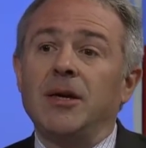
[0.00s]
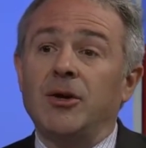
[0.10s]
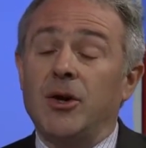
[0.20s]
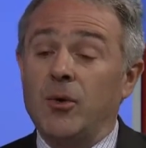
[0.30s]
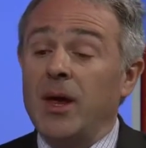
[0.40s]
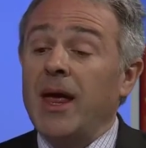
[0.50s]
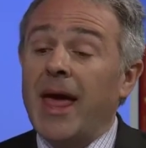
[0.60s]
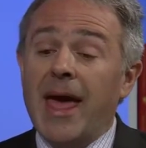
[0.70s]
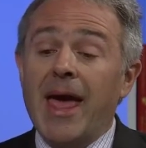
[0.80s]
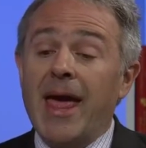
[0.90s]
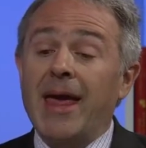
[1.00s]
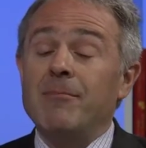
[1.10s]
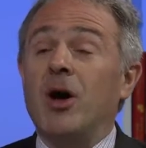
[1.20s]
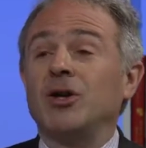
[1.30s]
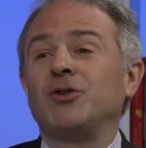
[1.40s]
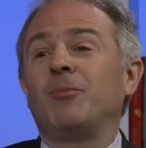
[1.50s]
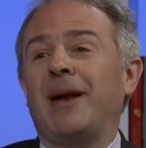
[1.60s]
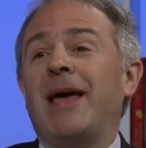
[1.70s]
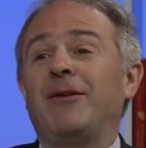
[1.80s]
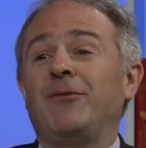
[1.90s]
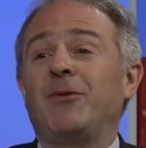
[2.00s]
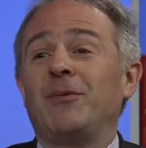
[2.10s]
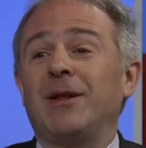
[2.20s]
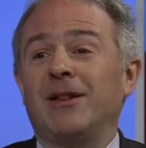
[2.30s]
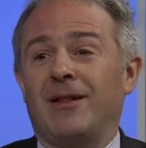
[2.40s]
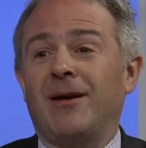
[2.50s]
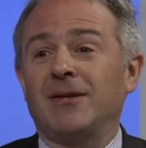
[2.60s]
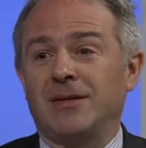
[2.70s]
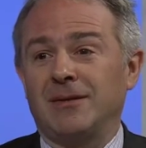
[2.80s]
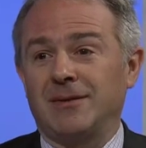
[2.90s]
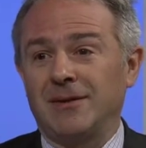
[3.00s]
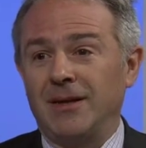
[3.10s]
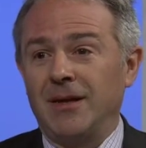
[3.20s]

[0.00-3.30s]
You know, a, a Marshall Plan for the middle classes,